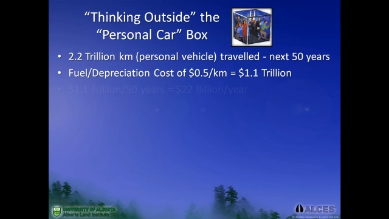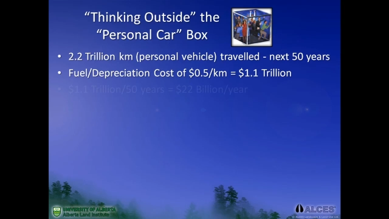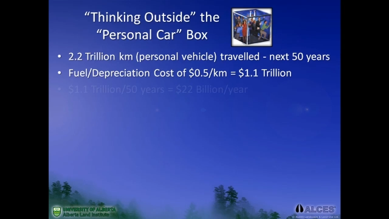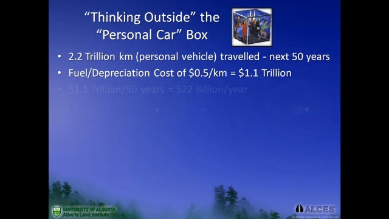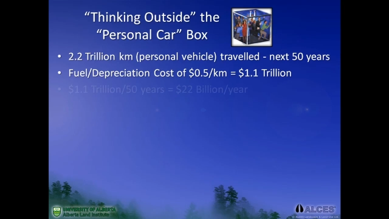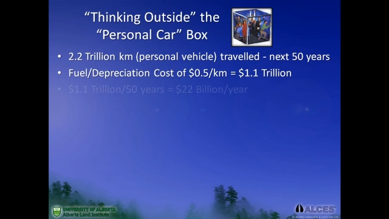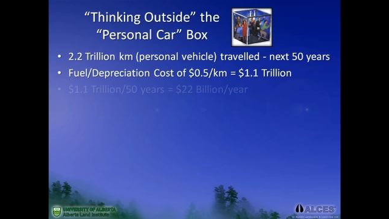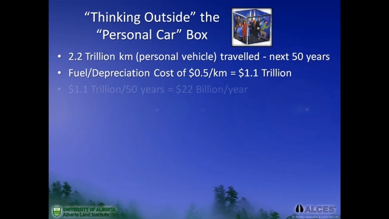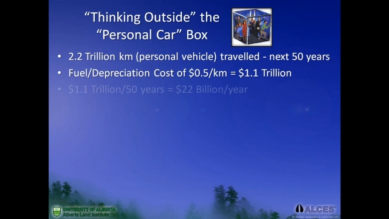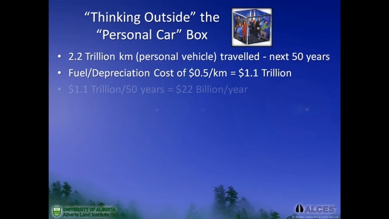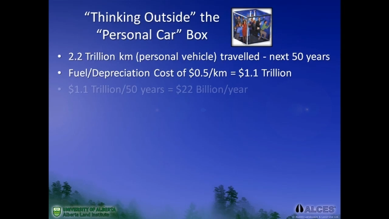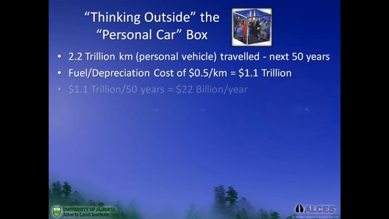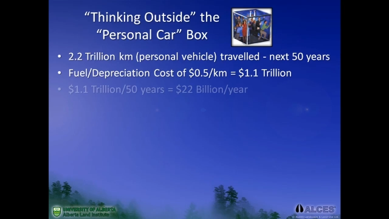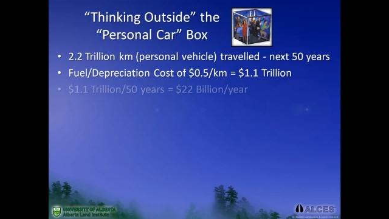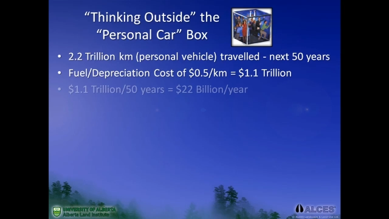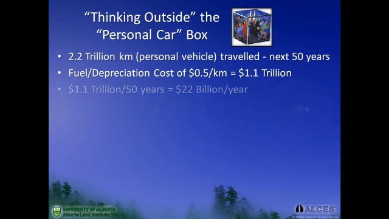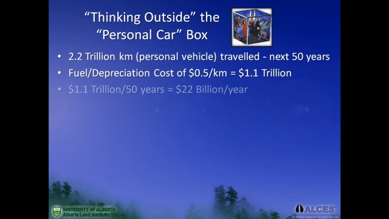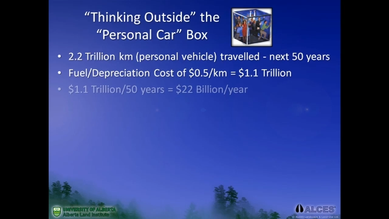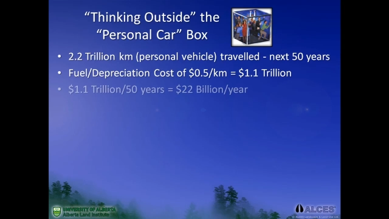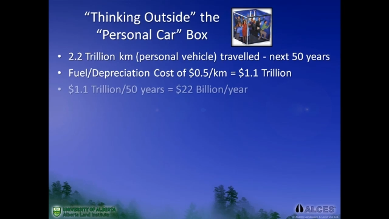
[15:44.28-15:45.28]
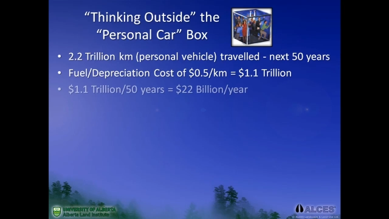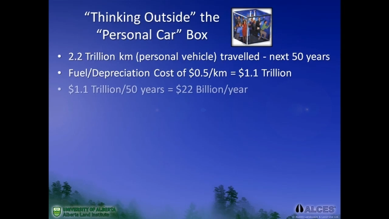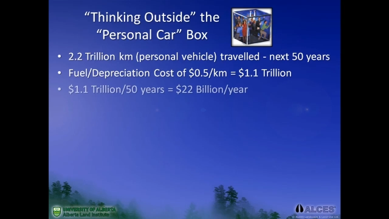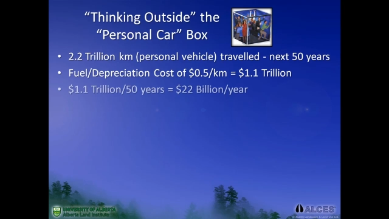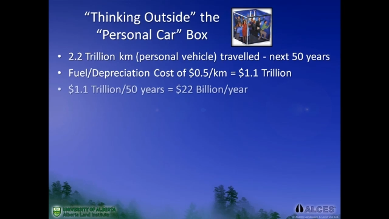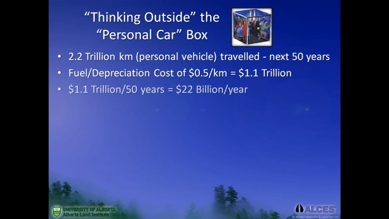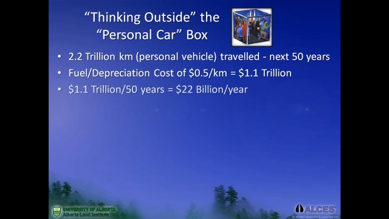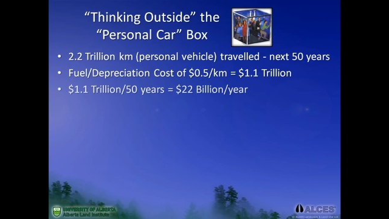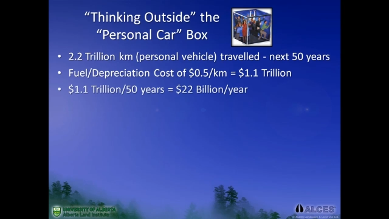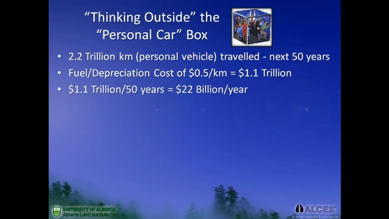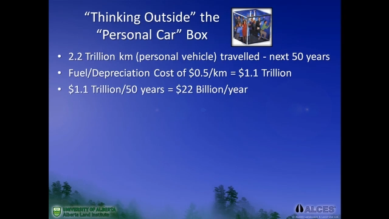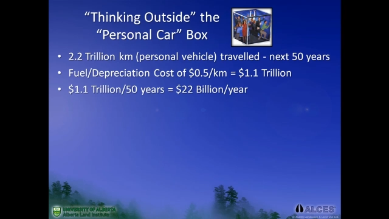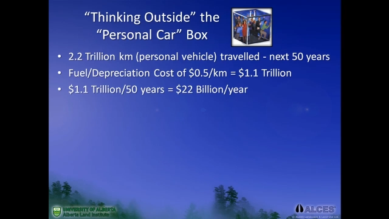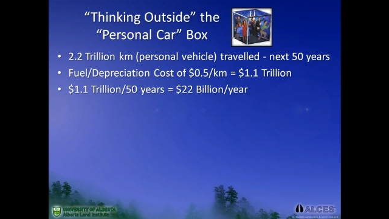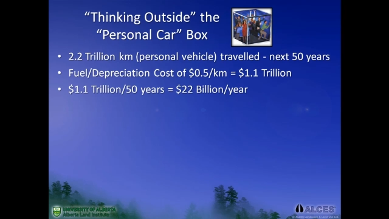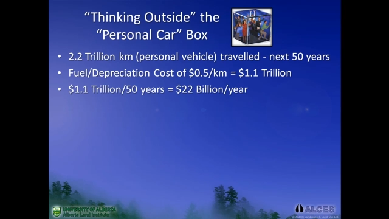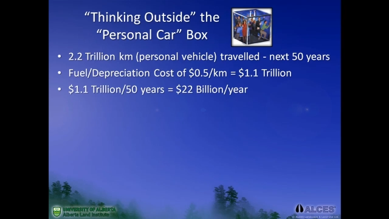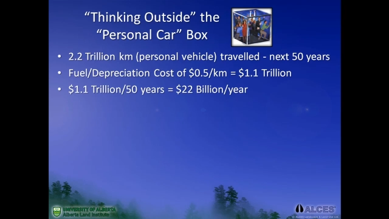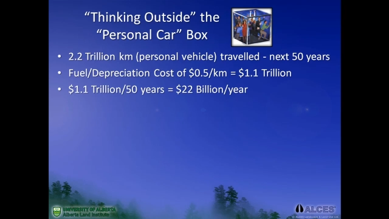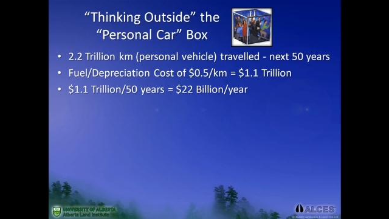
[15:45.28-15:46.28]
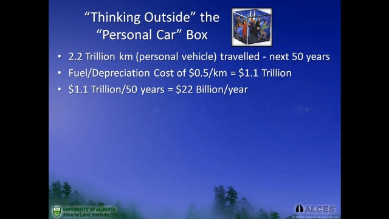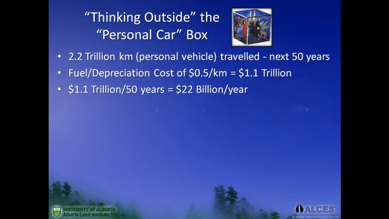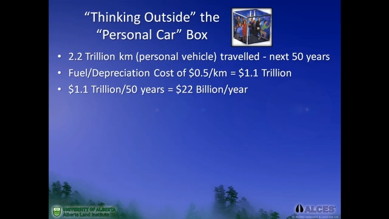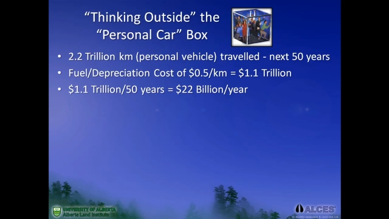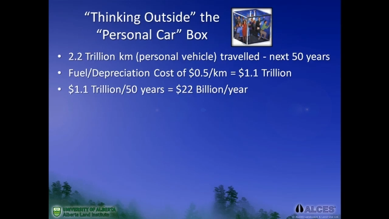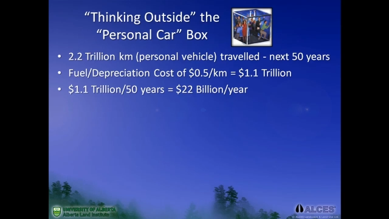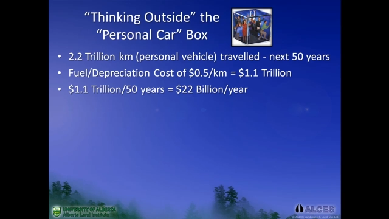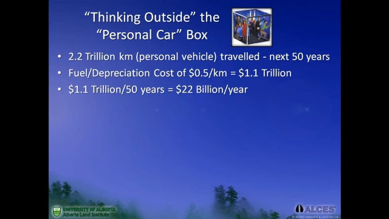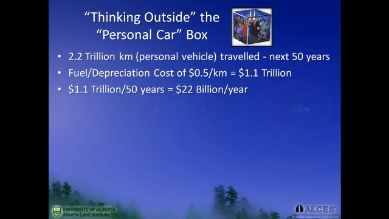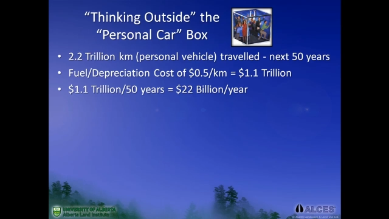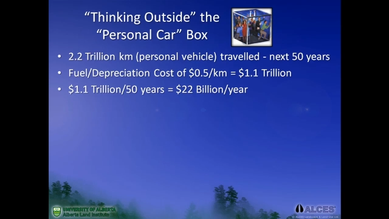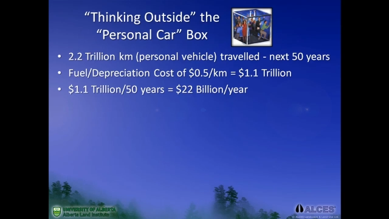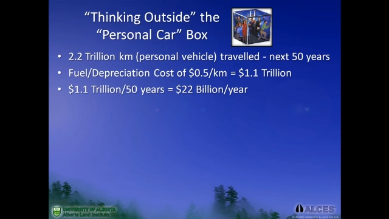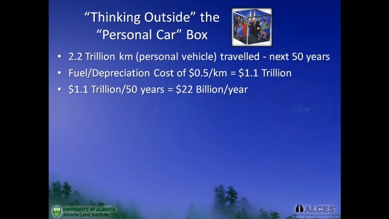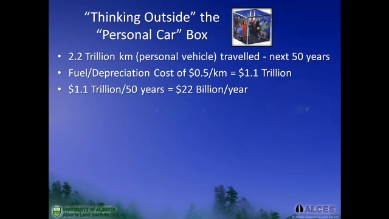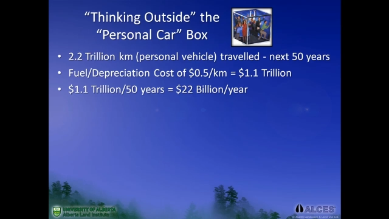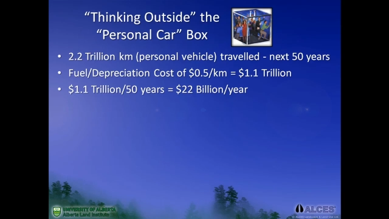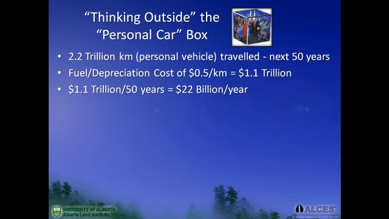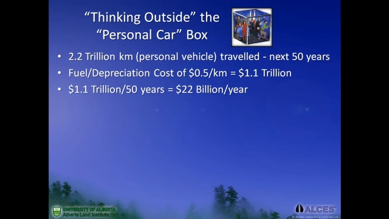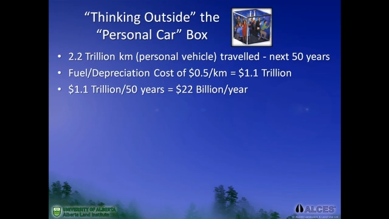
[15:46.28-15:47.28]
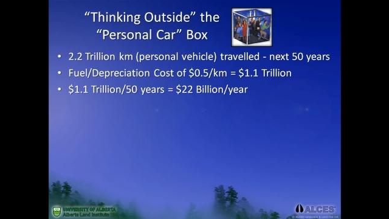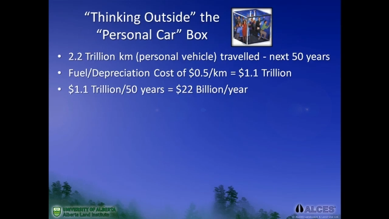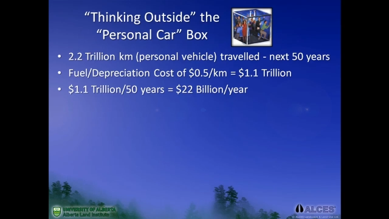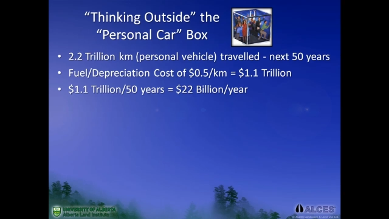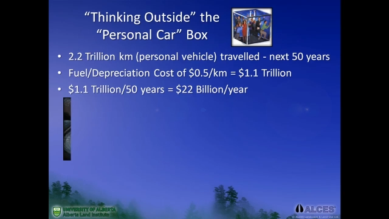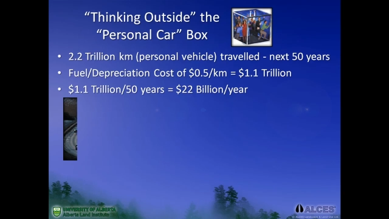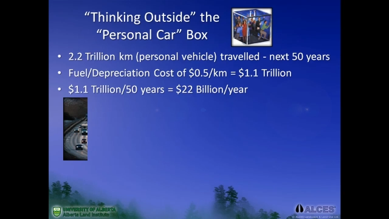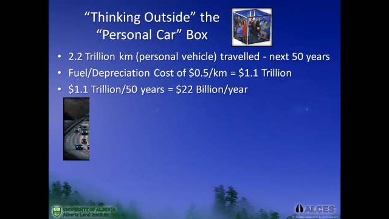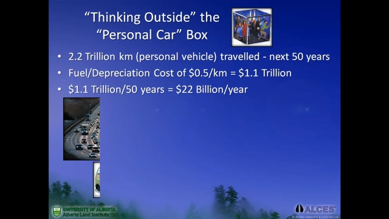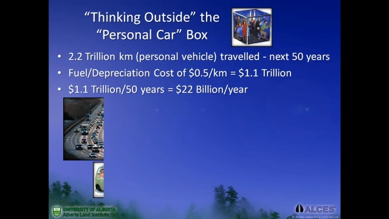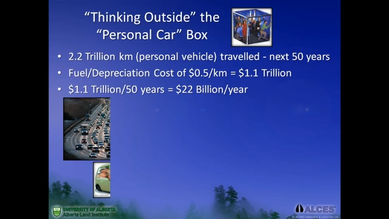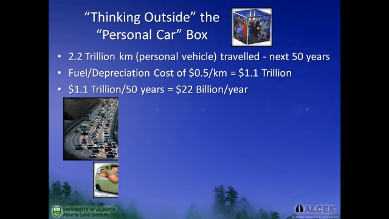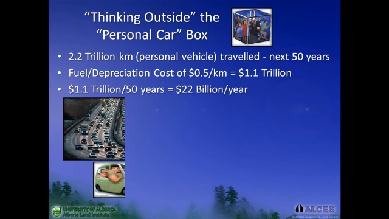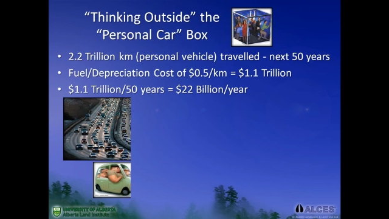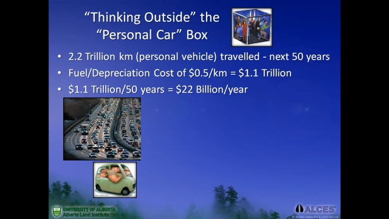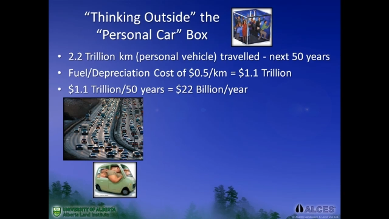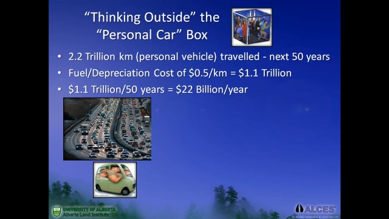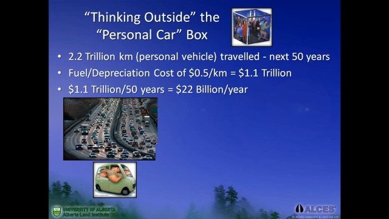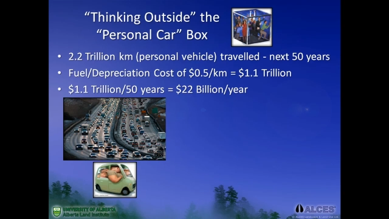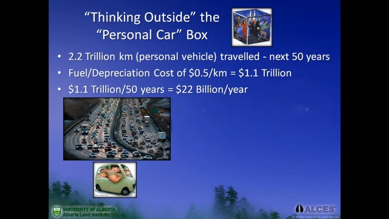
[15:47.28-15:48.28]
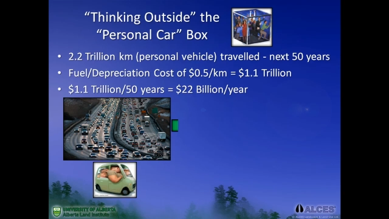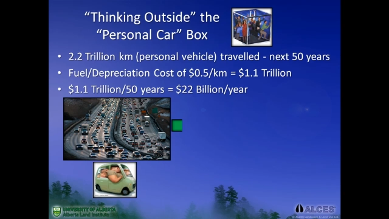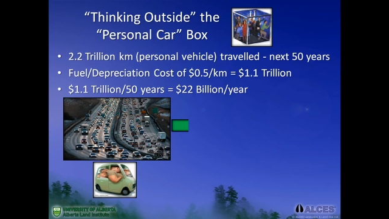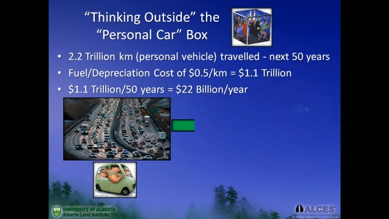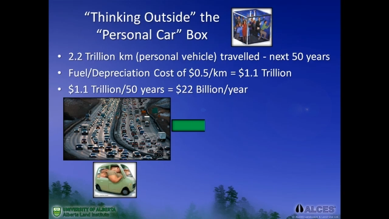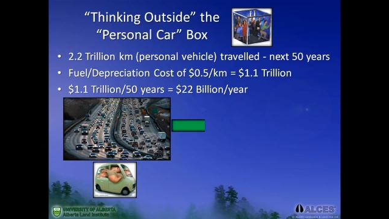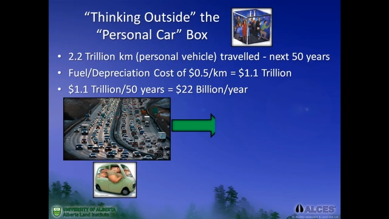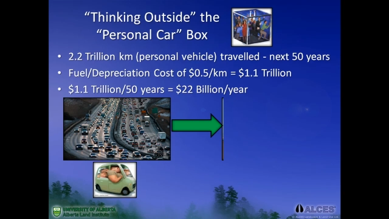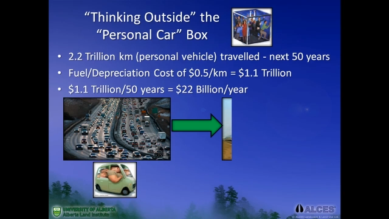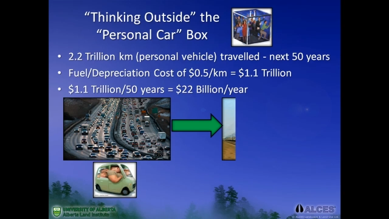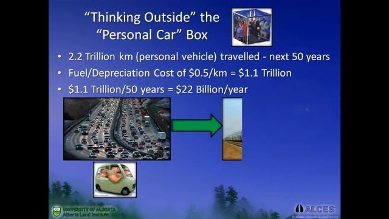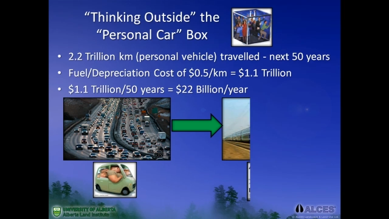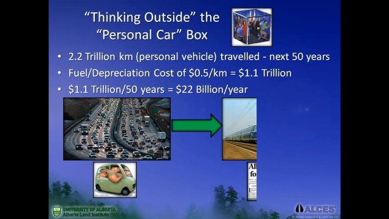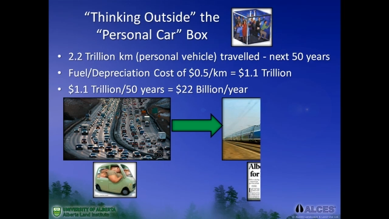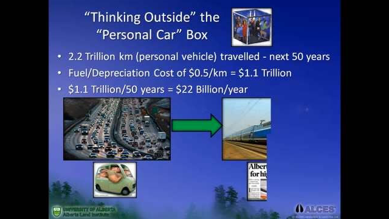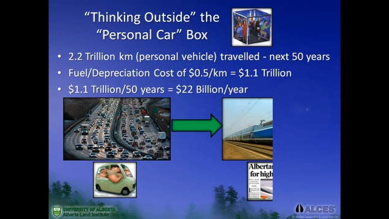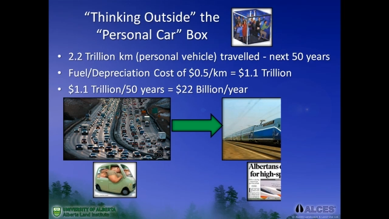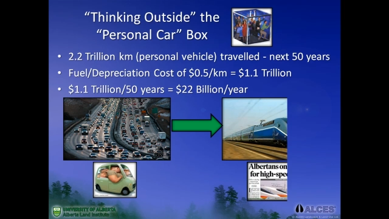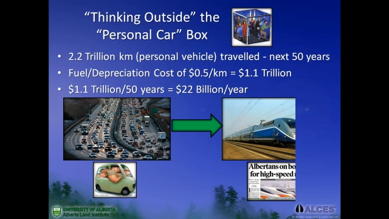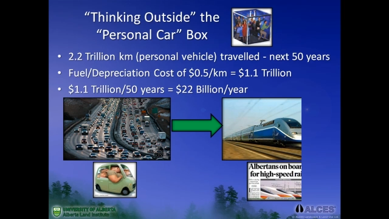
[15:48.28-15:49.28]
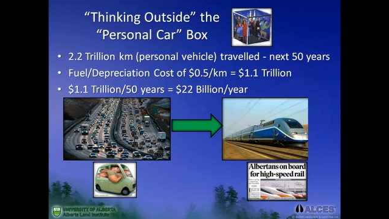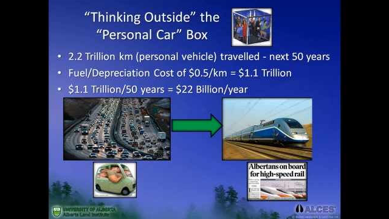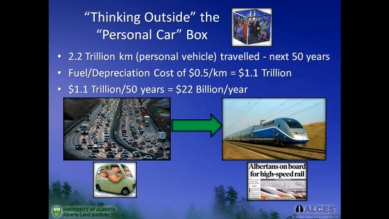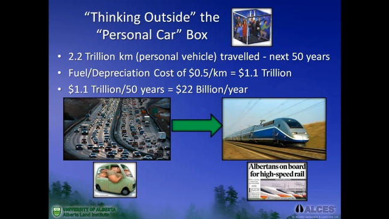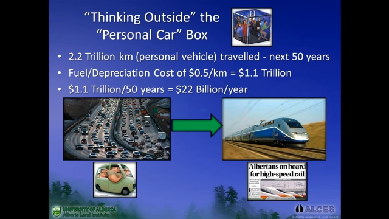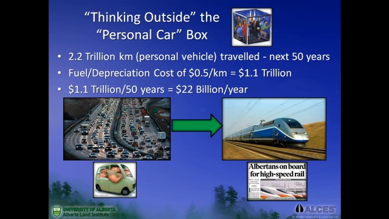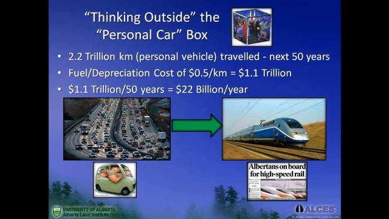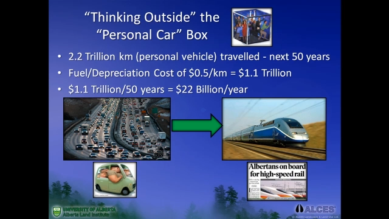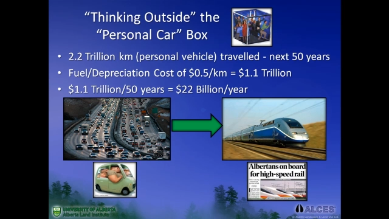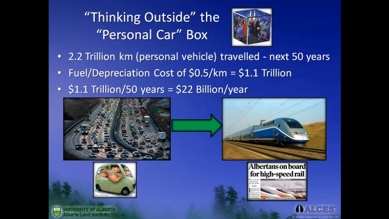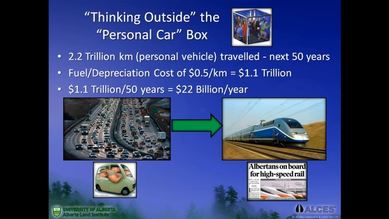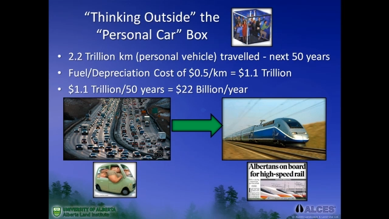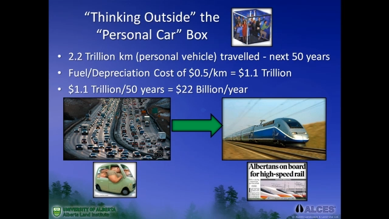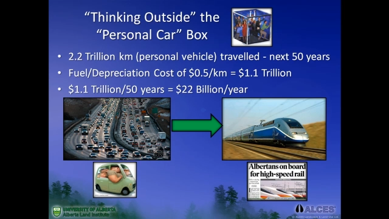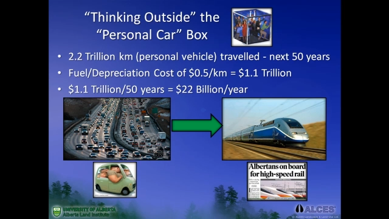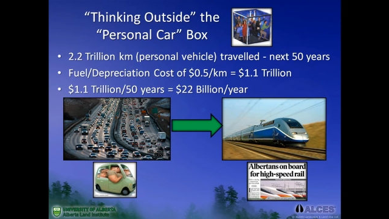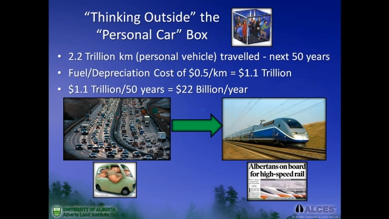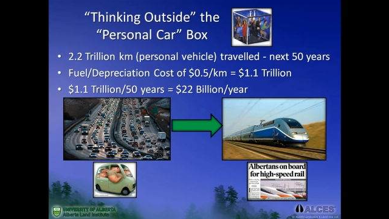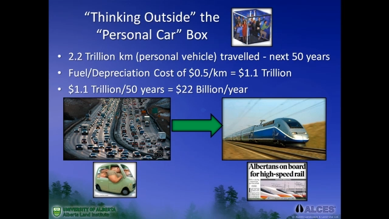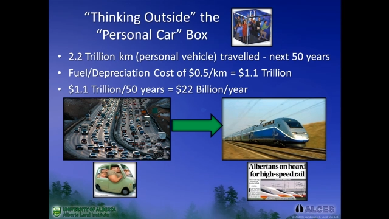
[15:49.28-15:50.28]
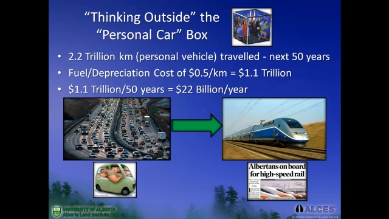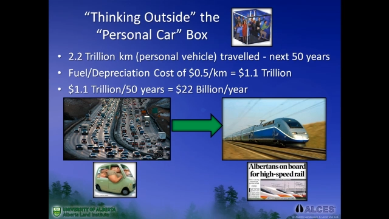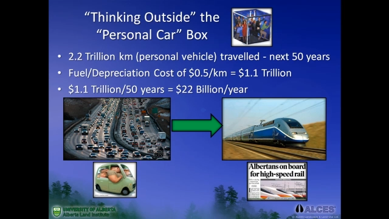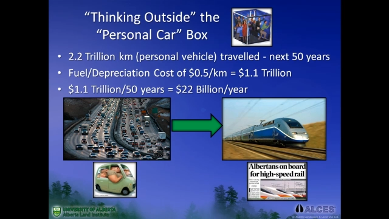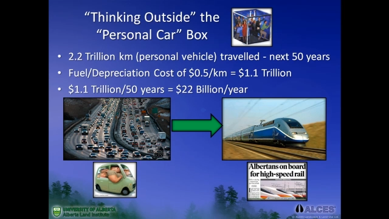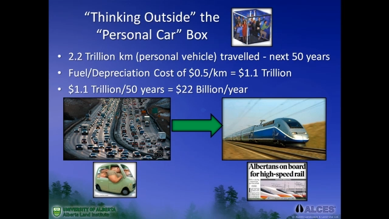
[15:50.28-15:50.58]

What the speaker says: (no speaker visible)